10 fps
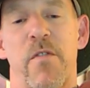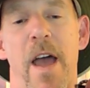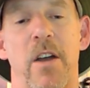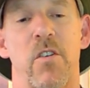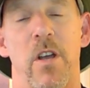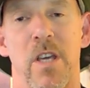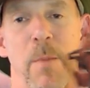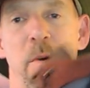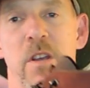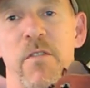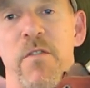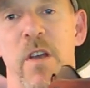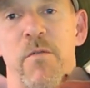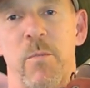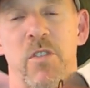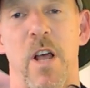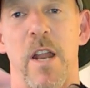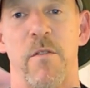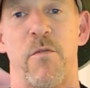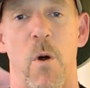factor on keeping your feet from
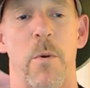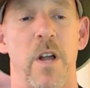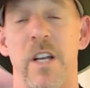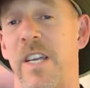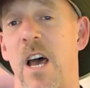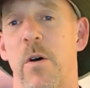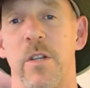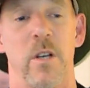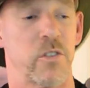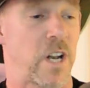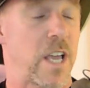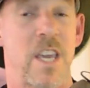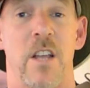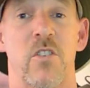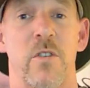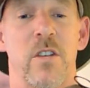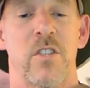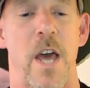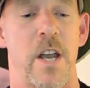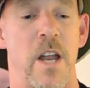sliding forward on downhills. And I can't stress
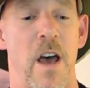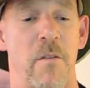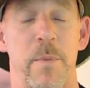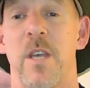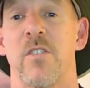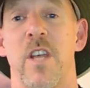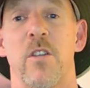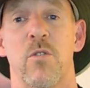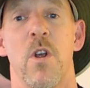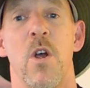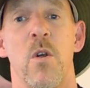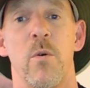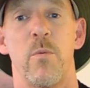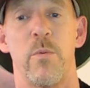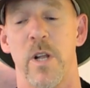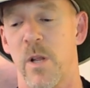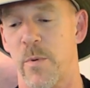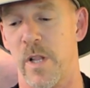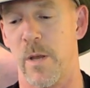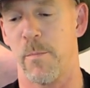that enough, because that's really,
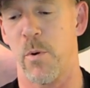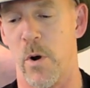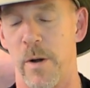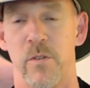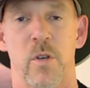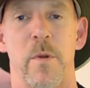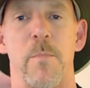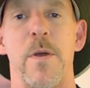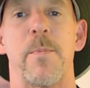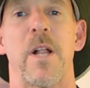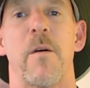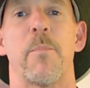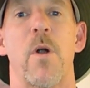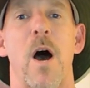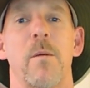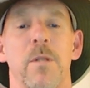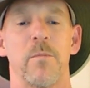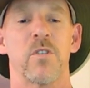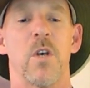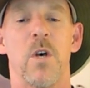really important. So many people have
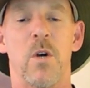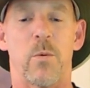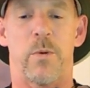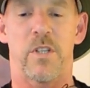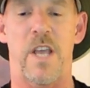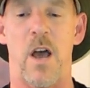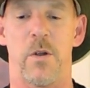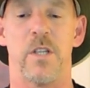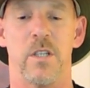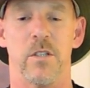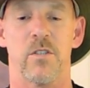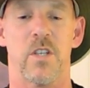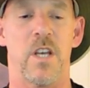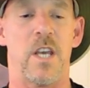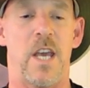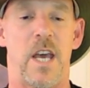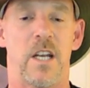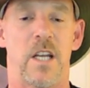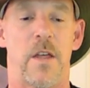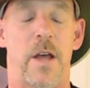problems with downhills,
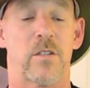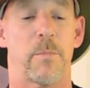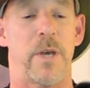and that's a